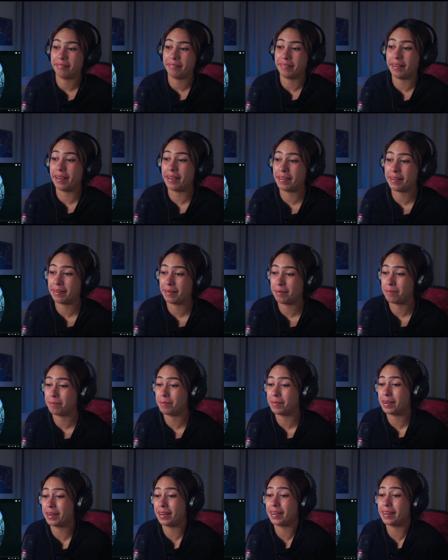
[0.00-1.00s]
I
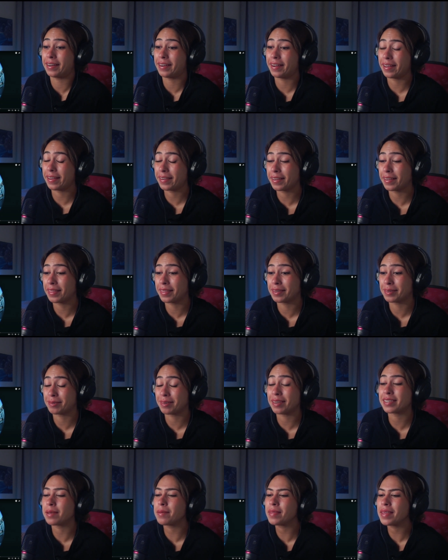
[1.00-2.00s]
am really liking this.
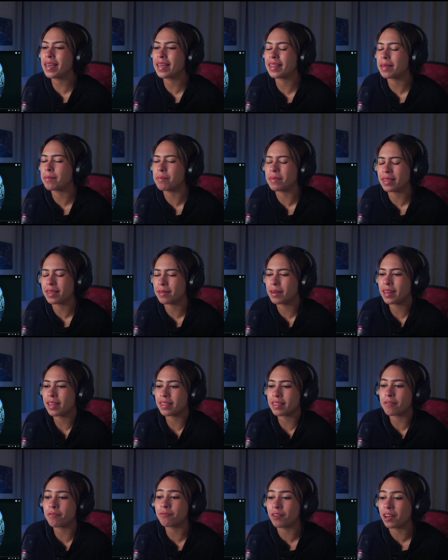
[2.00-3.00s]
It's not the, the,
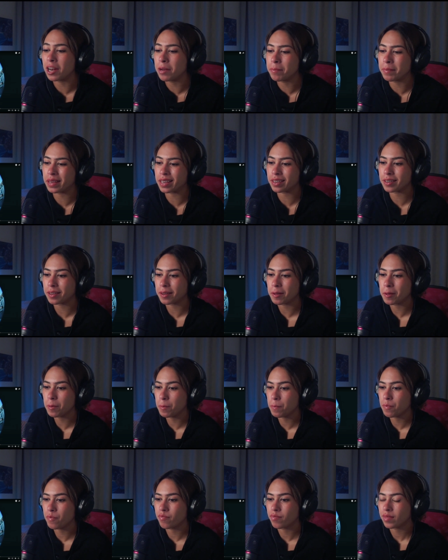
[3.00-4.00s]
the filming,
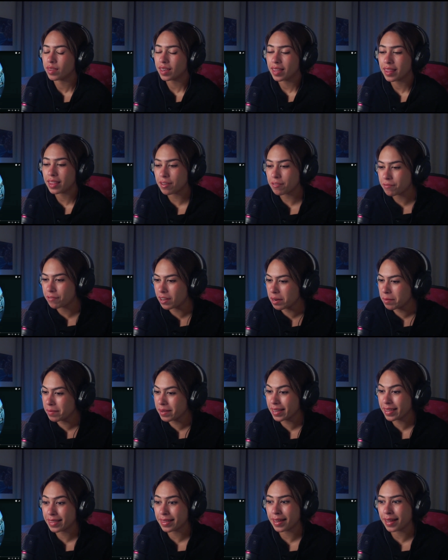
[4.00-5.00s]
the
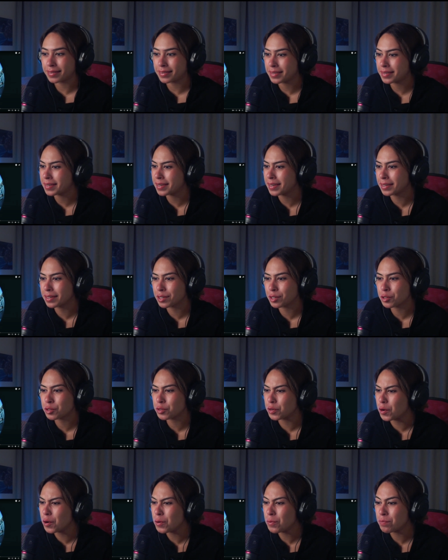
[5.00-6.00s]
filming, the editing is
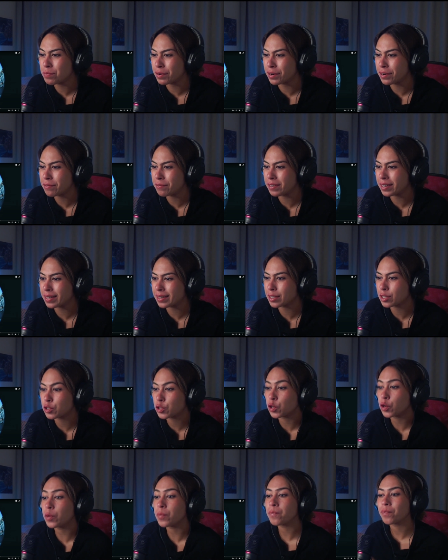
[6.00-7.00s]
so perfect. It's
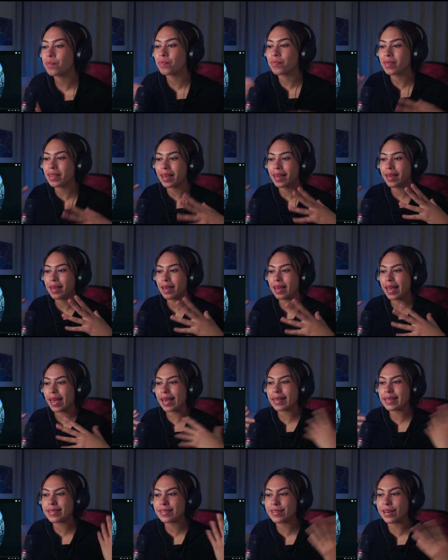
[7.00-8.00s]
so
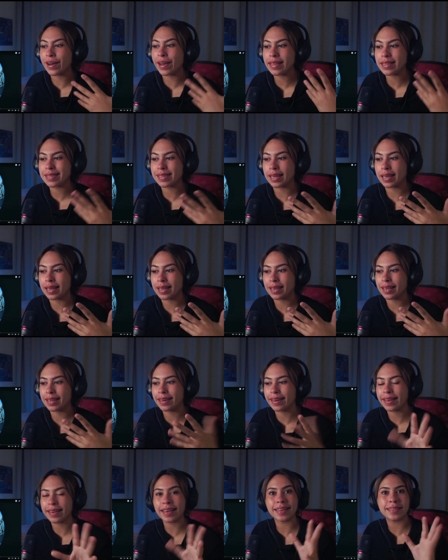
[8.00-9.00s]
exciting.
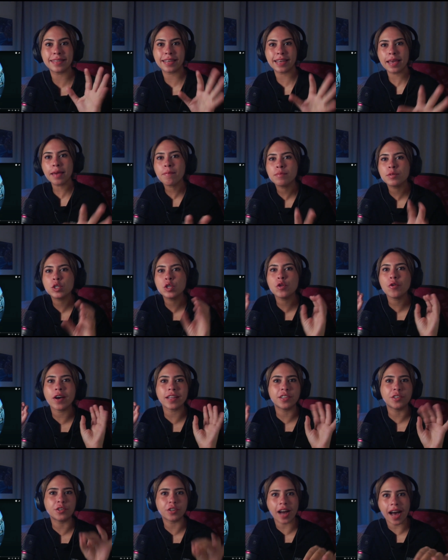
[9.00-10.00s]
Like it
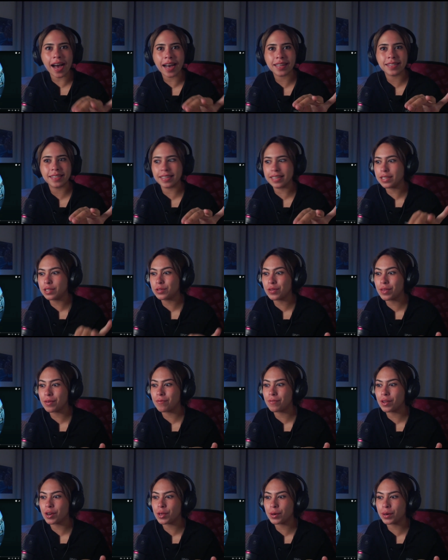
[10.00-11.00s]
attracted to the
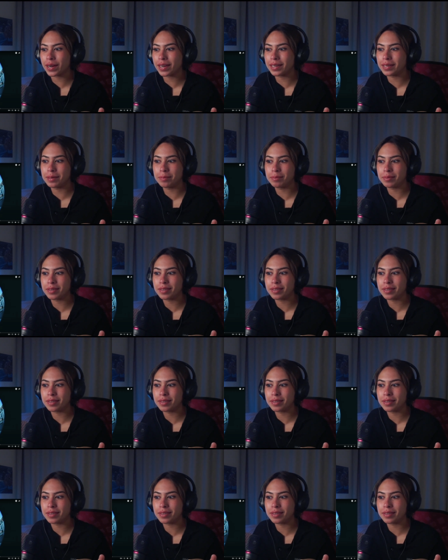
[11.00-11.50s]
video clip.